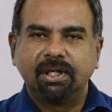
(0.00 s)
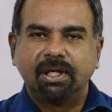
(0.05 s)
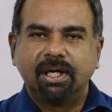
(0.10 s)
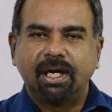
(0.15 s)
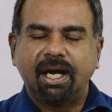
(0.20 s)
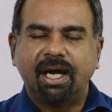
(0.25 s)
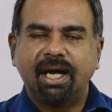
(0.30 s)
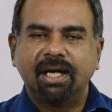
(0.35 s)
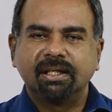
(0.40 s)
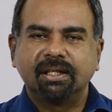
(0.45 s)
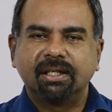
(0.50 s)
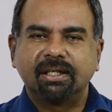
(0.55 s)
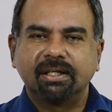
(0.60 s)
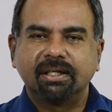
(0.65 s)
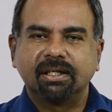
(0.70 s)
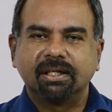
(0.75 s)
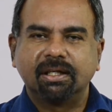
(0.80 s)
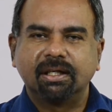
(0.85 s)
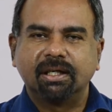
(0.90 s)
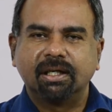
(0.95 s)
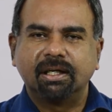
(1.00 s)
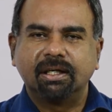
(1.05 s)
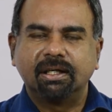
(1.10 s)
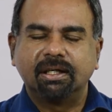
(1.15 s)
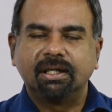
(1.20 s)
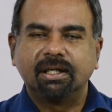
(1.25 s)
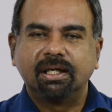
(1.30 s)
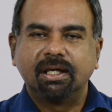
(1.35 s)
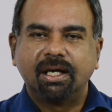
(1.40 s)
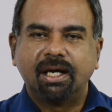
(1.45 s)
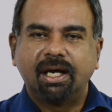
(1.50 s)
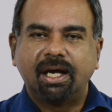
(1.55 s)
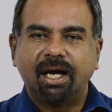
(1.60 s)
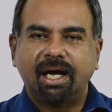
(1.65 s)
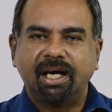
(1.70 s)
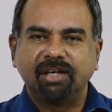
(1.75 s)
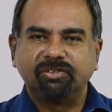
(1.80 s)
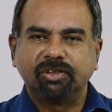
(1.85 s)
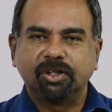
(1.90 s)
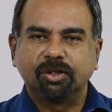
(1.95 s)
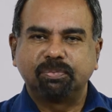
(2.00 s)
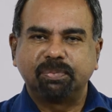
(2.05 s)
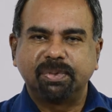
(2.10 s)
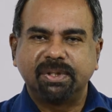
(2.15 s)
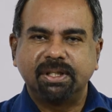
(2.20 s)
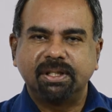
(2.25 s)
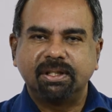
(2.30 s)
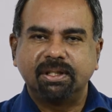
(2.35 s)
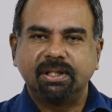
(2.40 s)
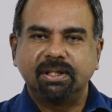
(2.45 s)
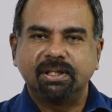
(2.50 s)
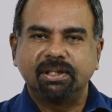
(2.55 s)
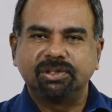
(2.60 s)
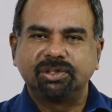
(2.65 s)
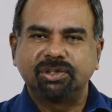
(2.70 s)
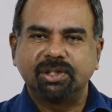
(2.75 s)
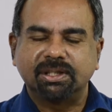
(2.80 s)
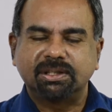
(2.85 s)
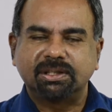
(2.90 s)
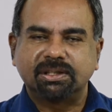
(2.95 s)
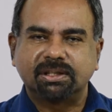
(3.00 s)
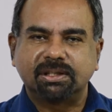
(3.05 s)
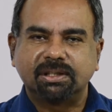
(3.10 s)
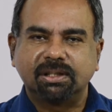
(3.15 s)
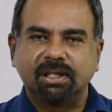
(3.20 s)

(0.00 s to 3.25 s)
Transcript: and then I will be just